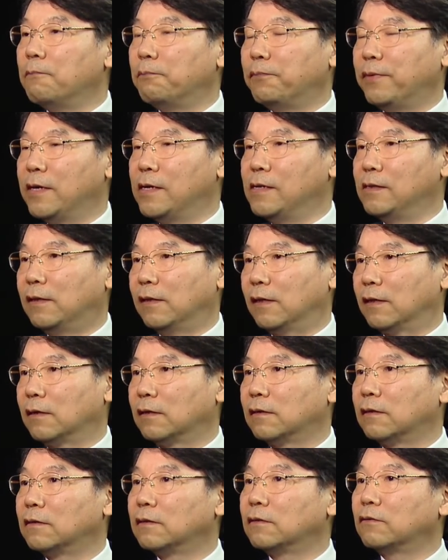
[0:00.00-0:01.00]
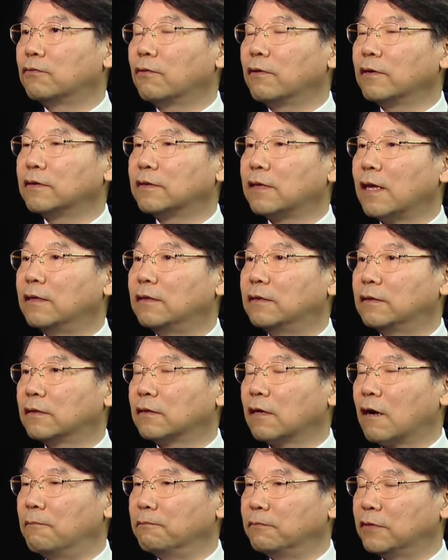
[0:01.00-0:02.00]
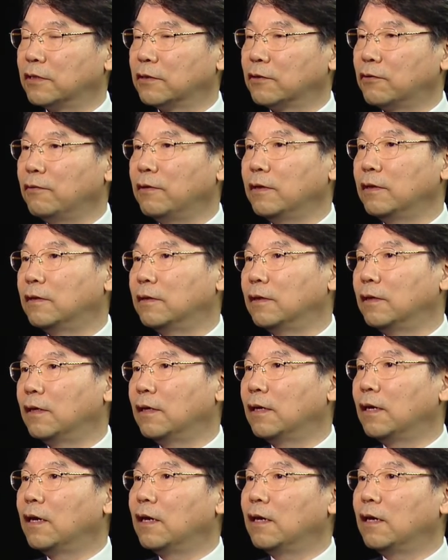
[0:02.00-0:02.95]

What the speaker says: building trust and security